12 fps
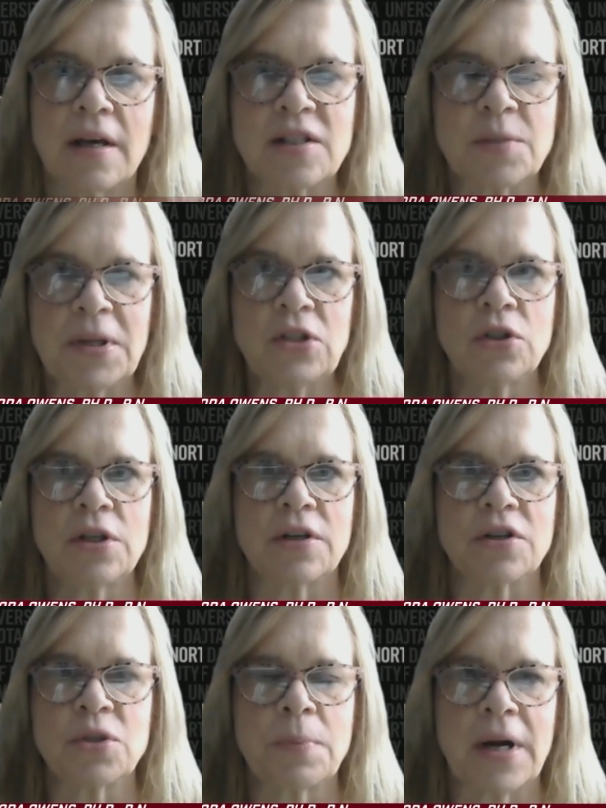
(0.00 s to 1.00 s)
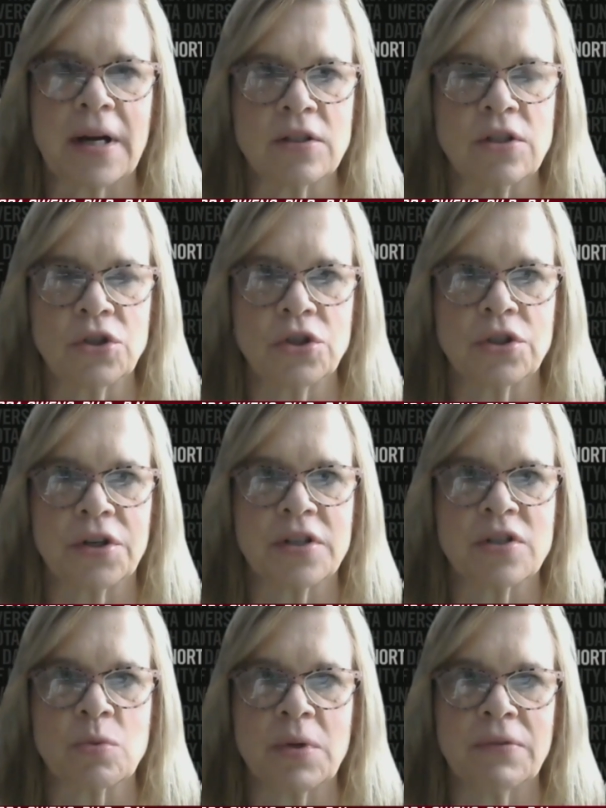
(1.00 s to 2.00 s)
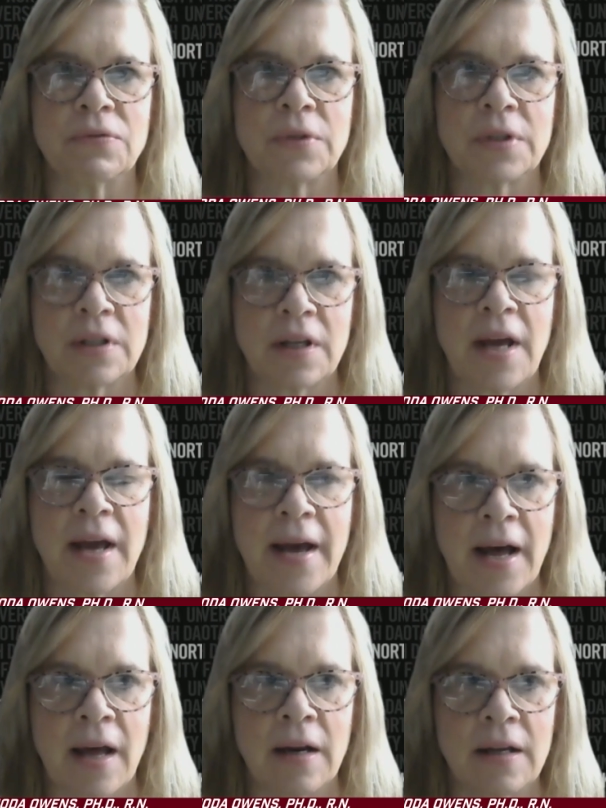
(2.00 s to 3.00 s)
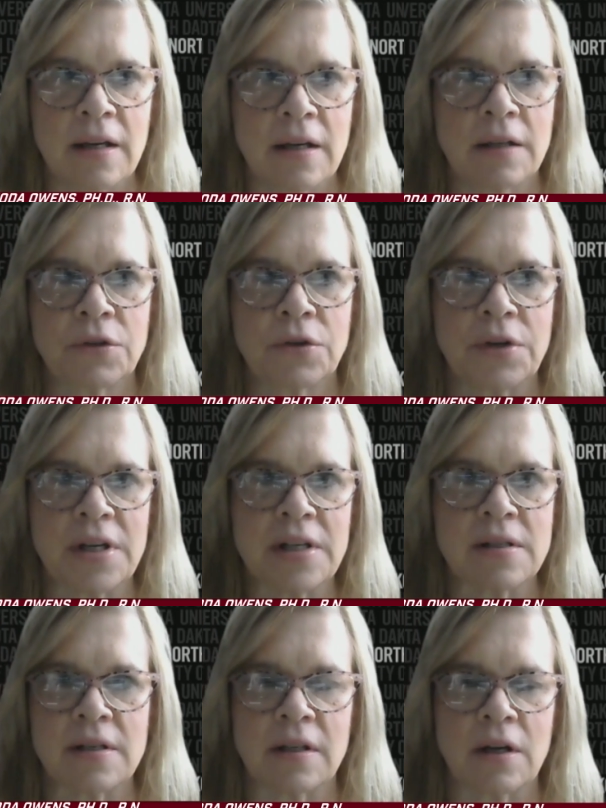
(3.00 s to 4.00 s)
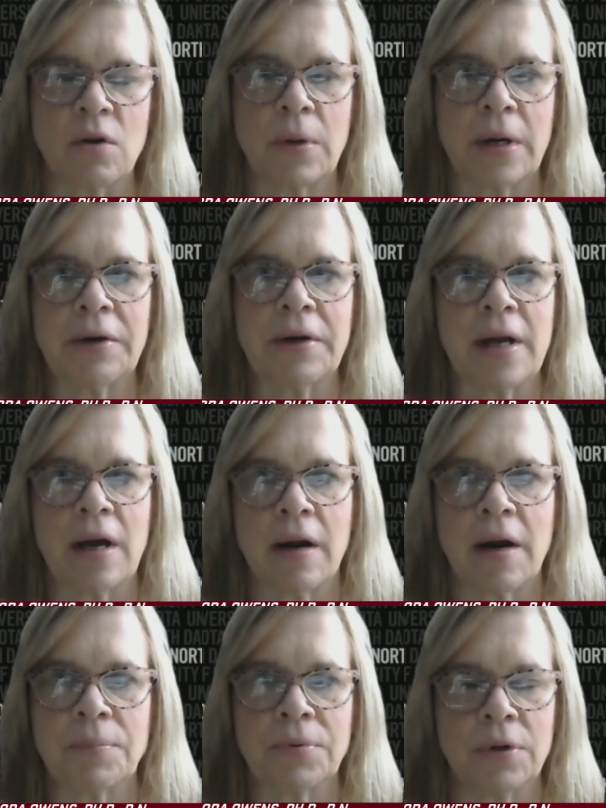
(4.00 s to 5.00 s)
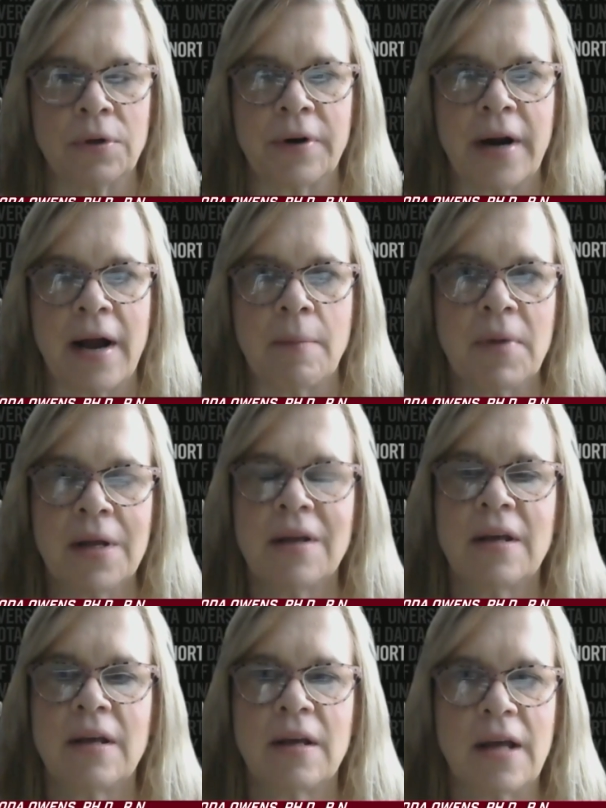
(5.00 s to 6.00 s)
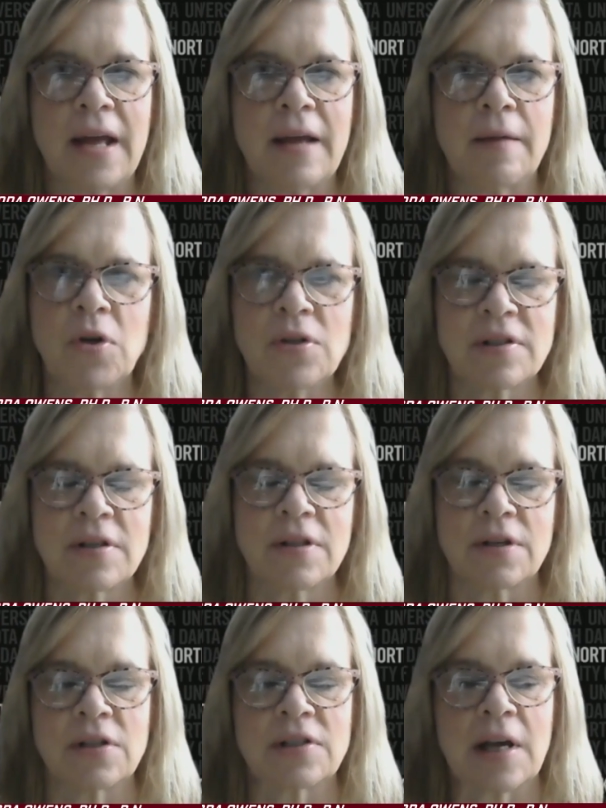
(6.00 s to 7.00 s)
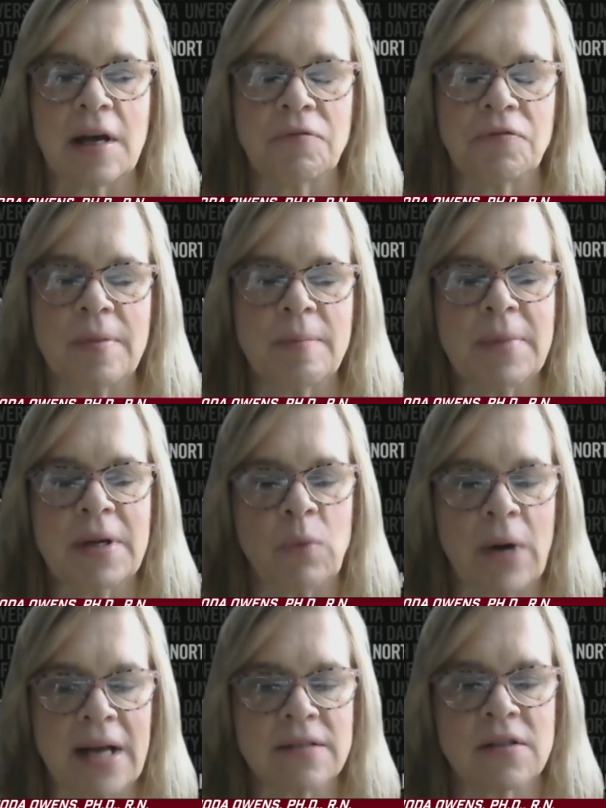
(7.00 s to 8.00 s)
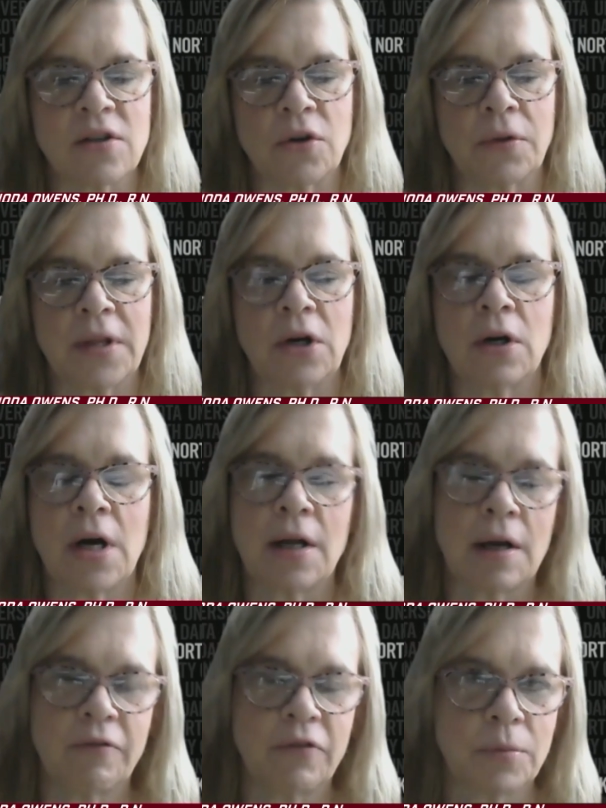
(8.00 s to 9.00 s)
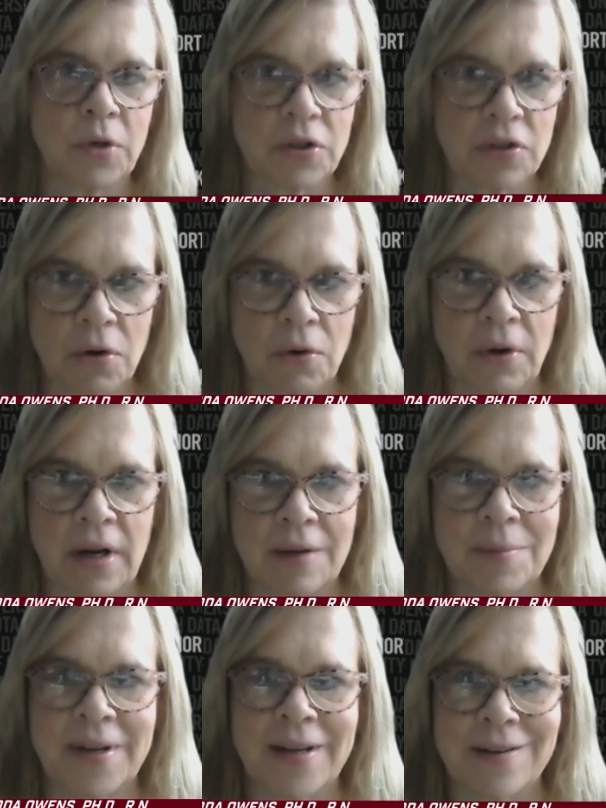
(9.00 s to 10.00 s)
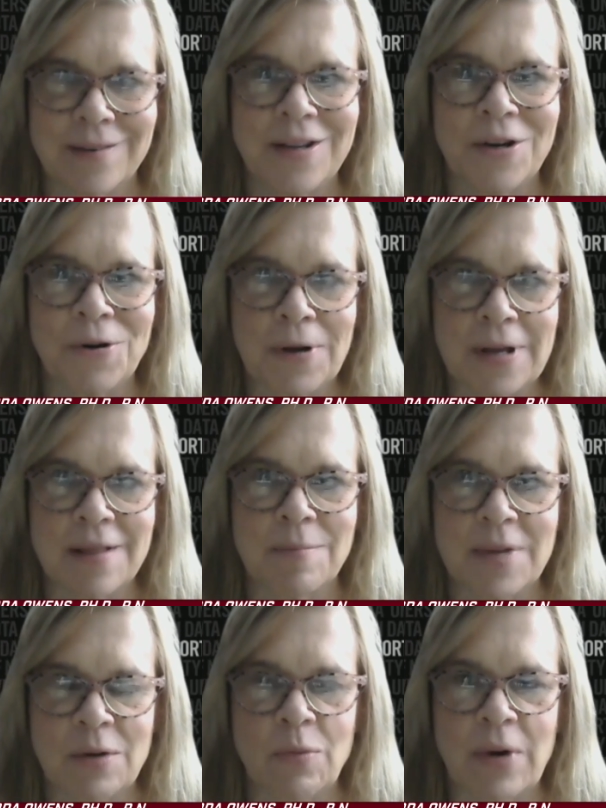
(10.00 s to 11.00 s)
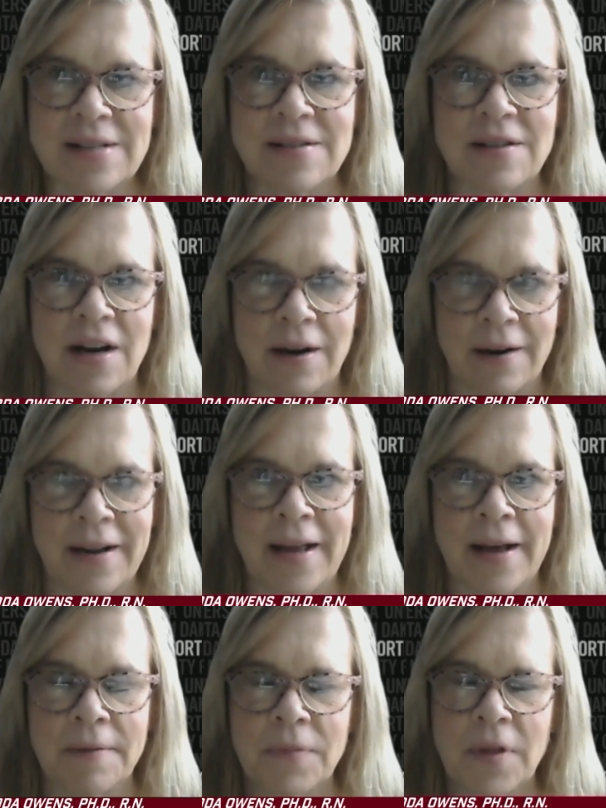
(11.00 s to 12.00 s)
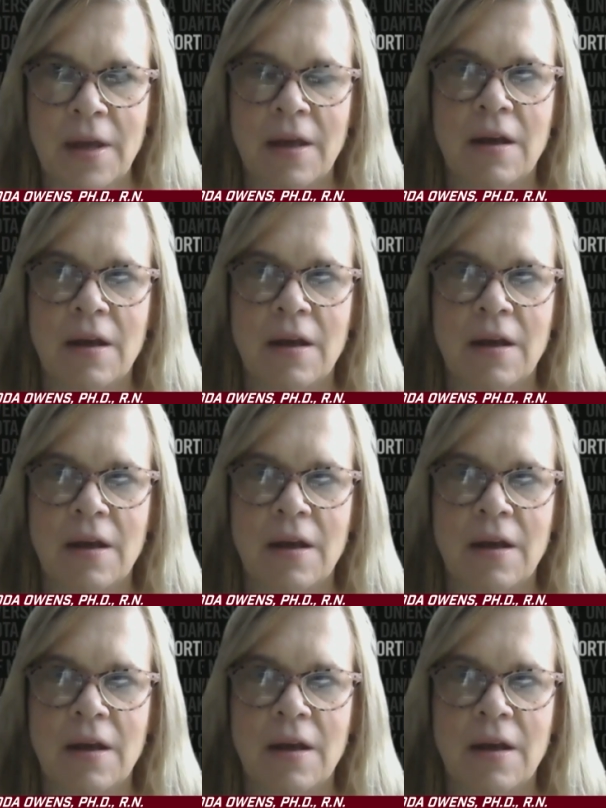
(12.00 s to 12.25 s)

Especially nurse practitioners, we've really had an increase in inquiring on our program. And most of those come from the Midwest. They don't all come from North Dakota, but, in the Midwest area.